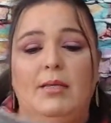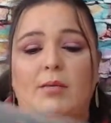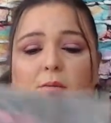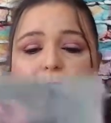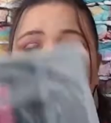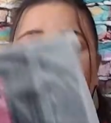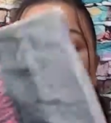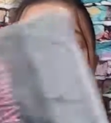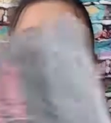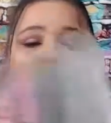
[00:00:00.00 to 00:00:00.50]

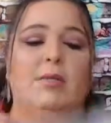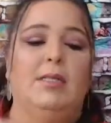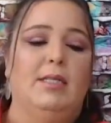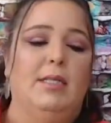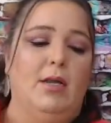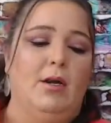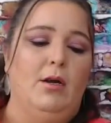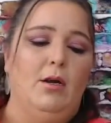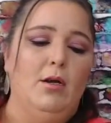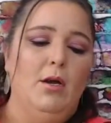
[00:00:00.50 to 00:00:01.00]
whenever I was
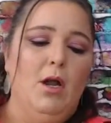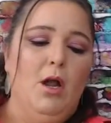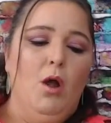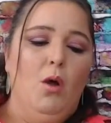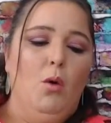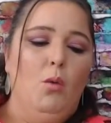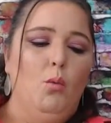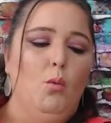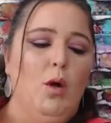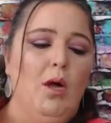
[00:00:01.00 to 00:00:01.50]
there.
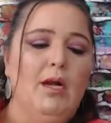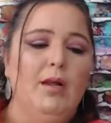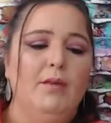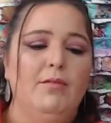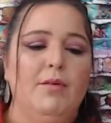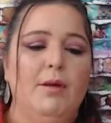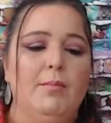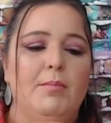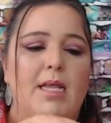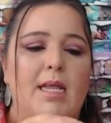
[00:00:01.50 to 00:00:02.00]
One of
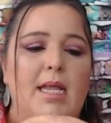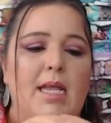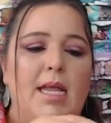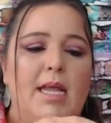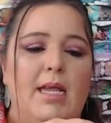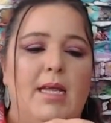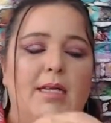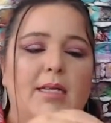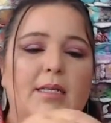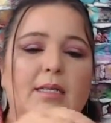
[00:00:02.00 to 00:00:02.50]
them
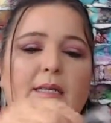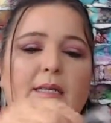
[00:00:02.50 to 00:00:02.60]
is